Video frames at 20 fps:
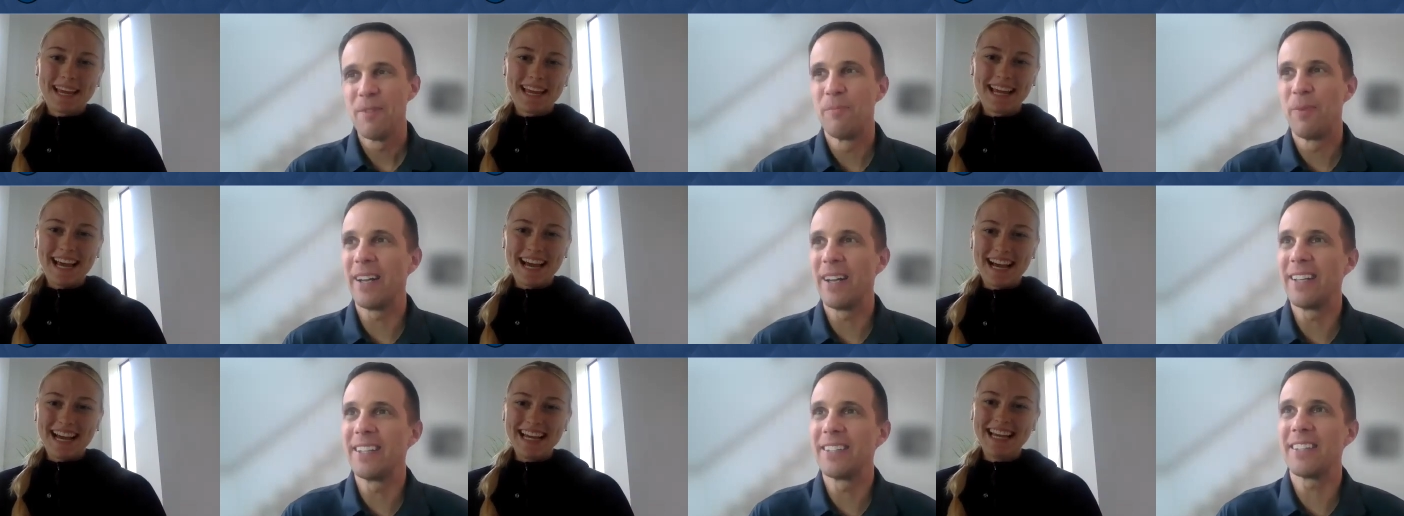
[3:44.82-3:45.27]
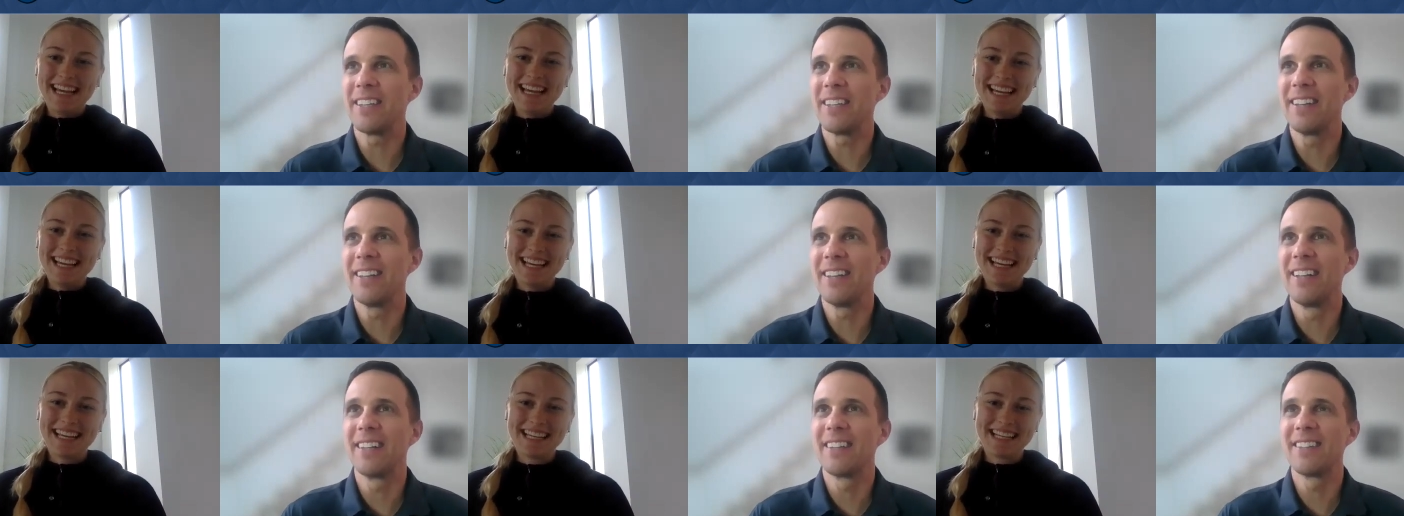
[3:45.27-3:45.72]
Speaker 1: but yeah. it's,
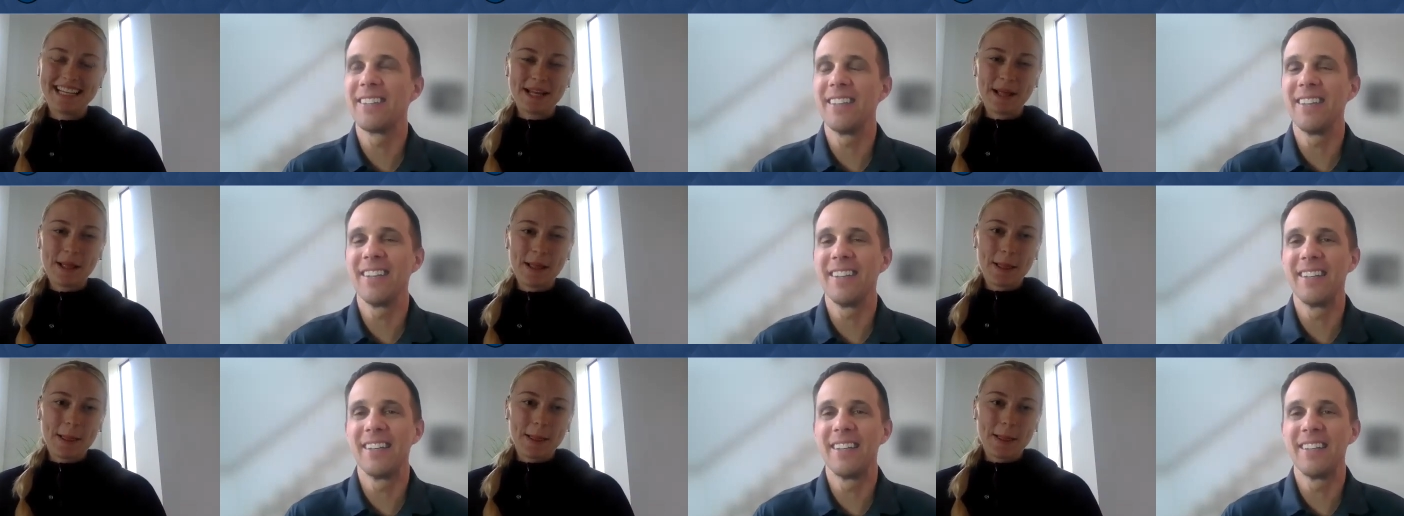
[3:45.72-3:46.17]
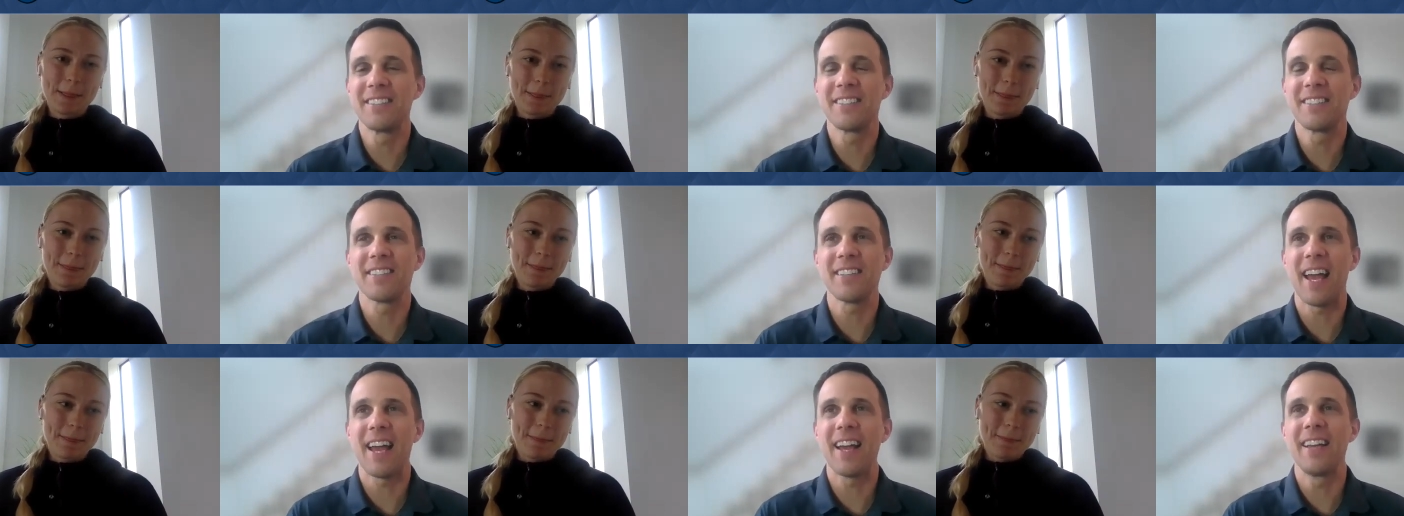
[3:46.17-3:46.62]
it
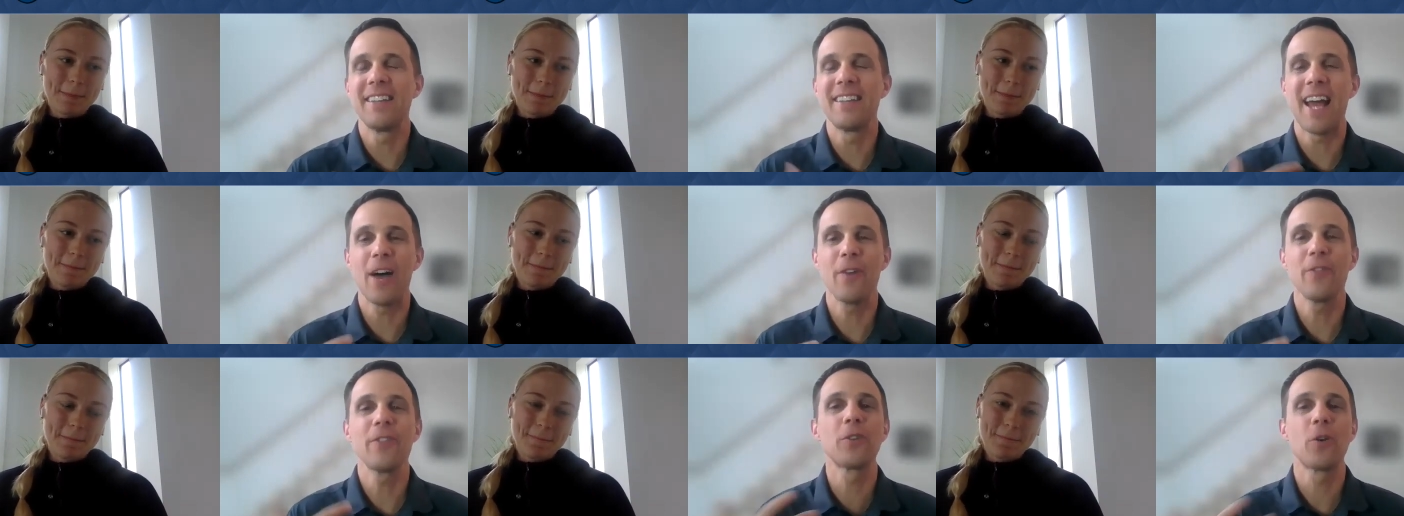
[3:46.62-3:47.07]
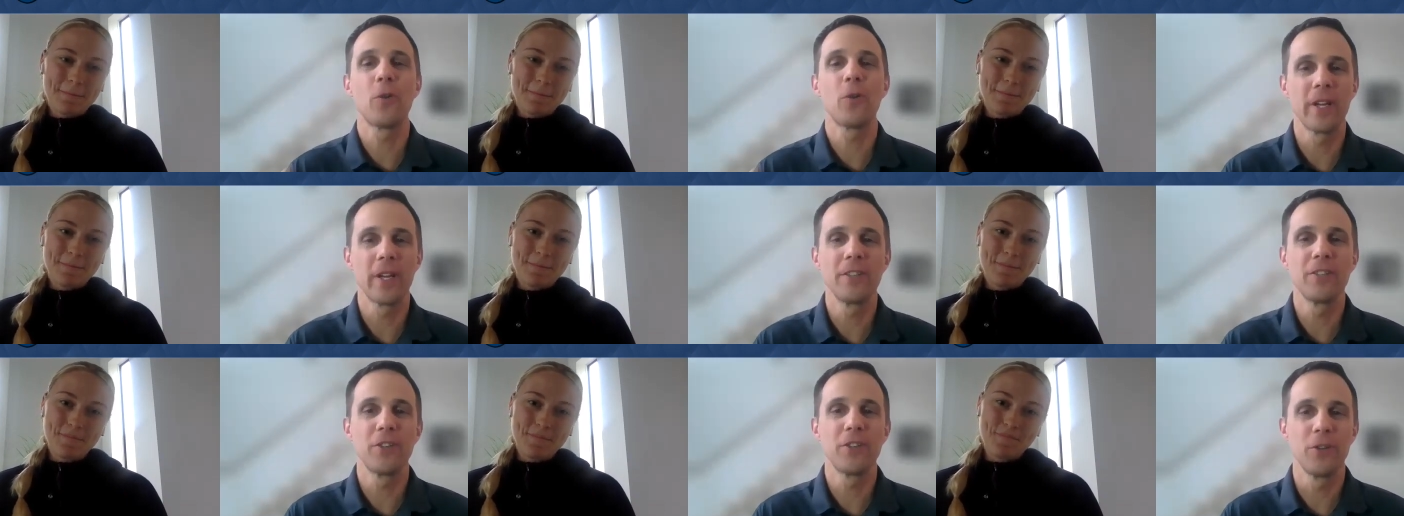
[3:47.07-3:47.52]
is now that going
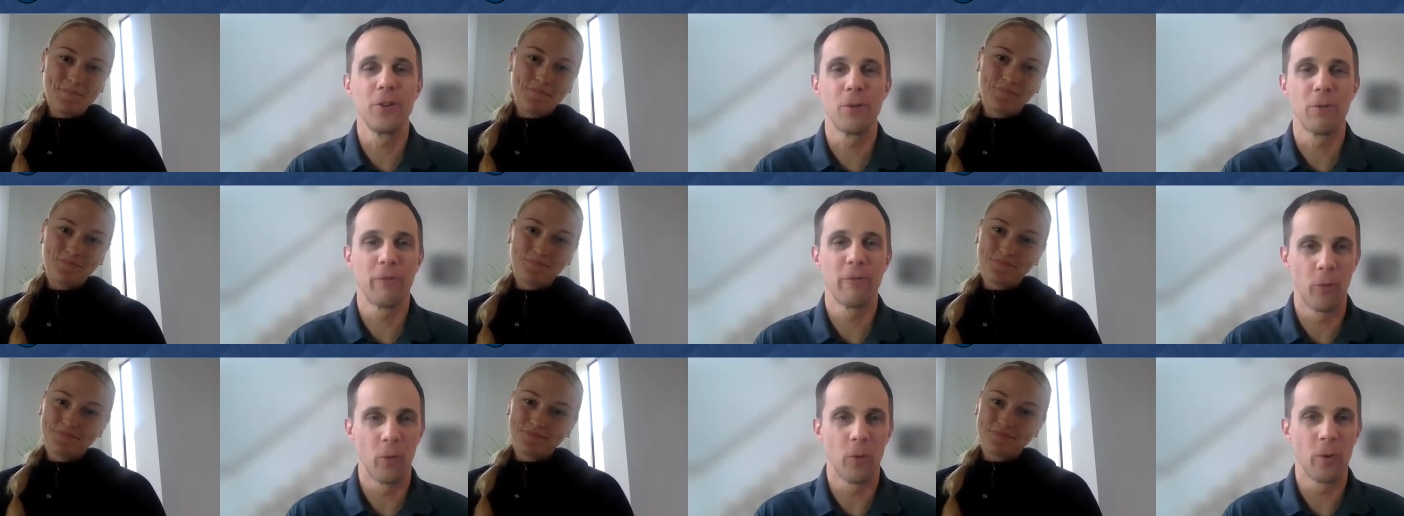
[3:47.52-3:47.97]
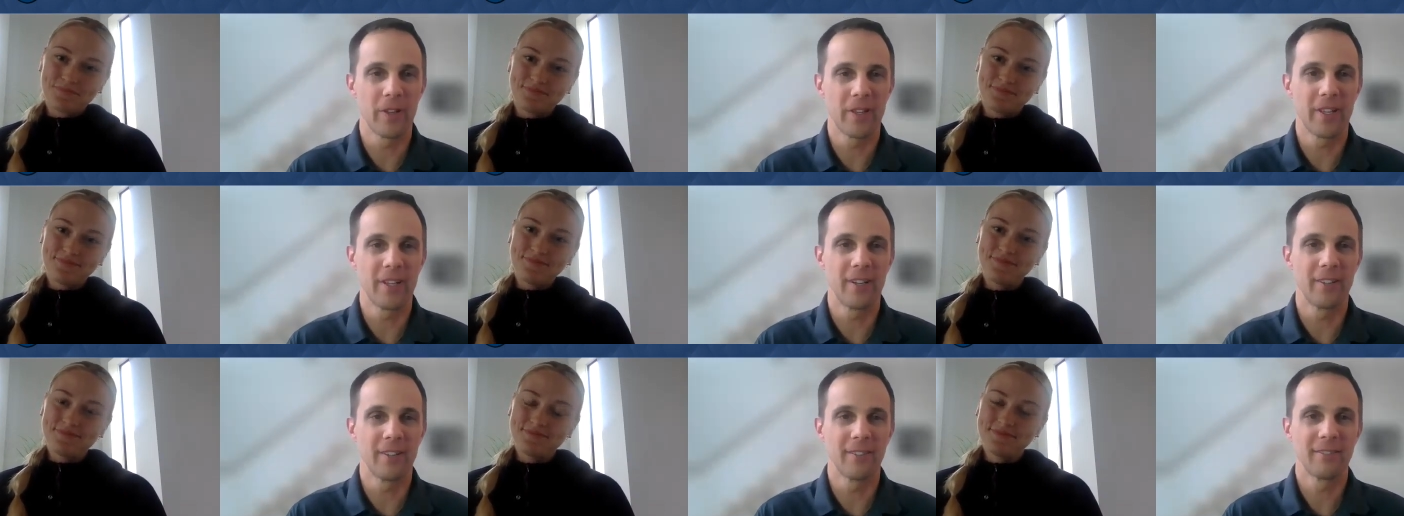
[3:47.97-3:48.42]
into your fourth
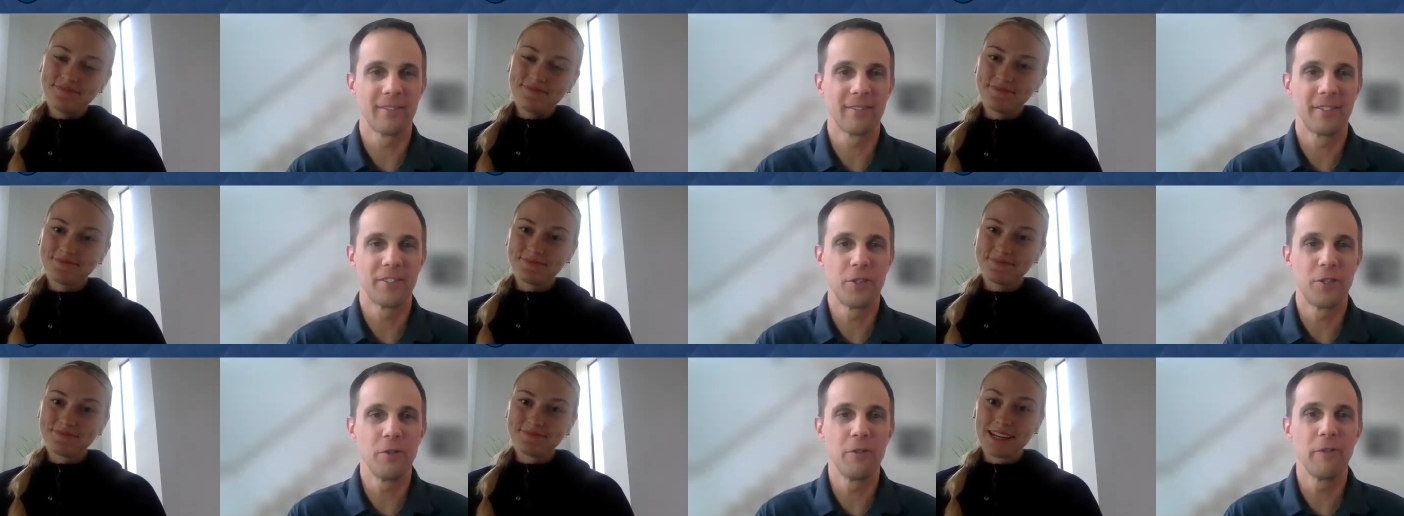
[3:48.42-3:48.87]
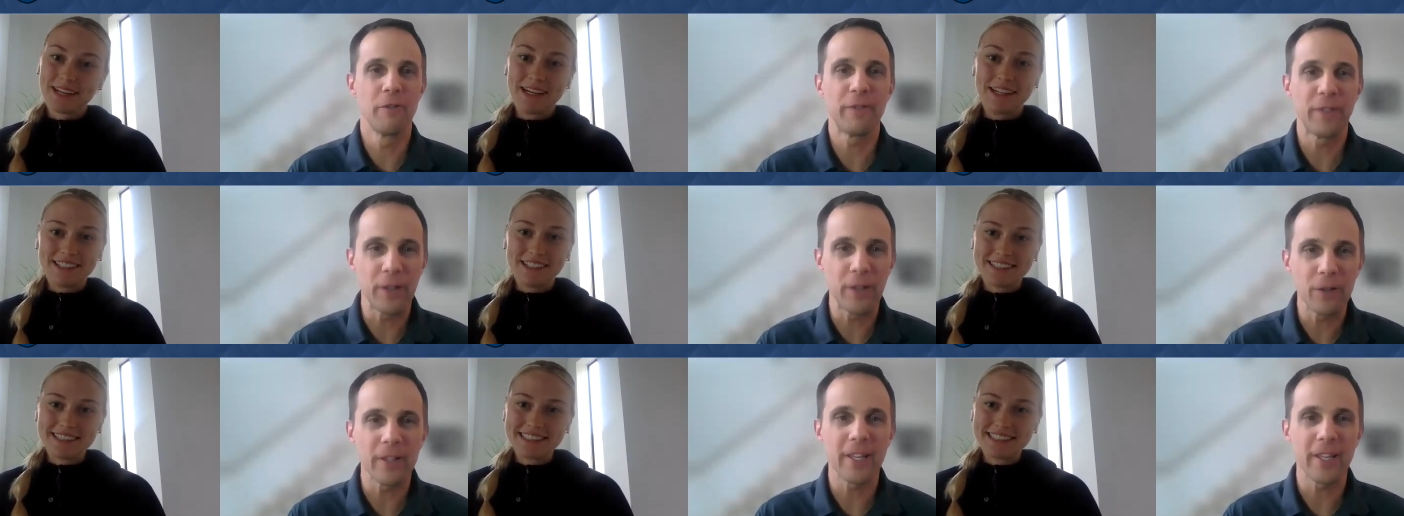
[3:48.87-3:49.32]
year, do you
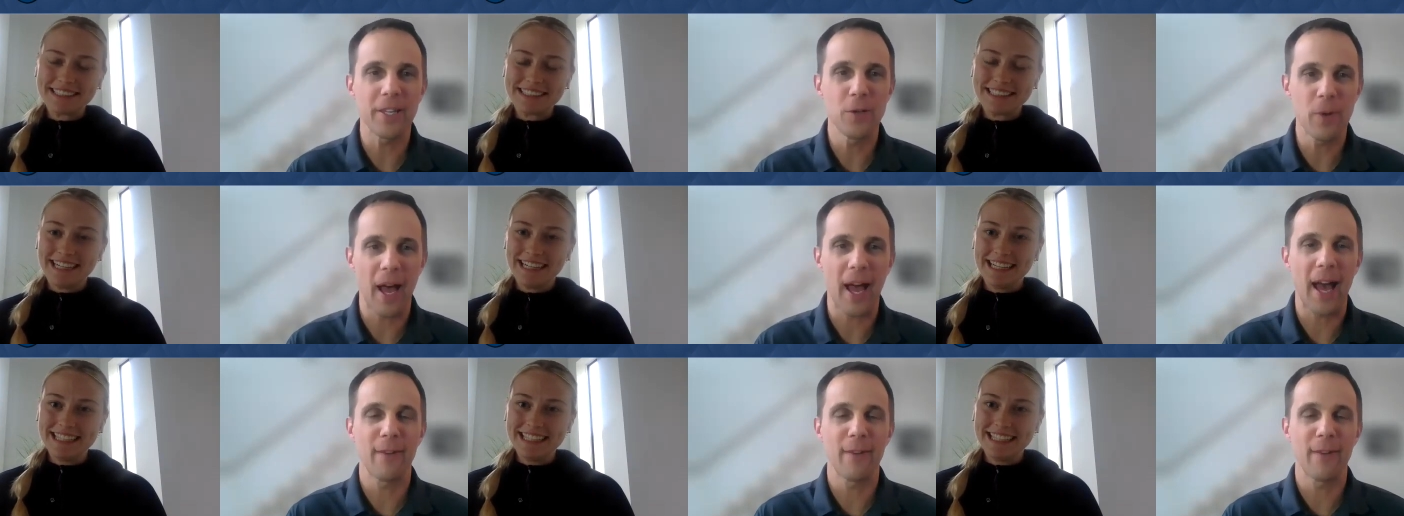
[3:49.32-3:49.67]
feel oh, like you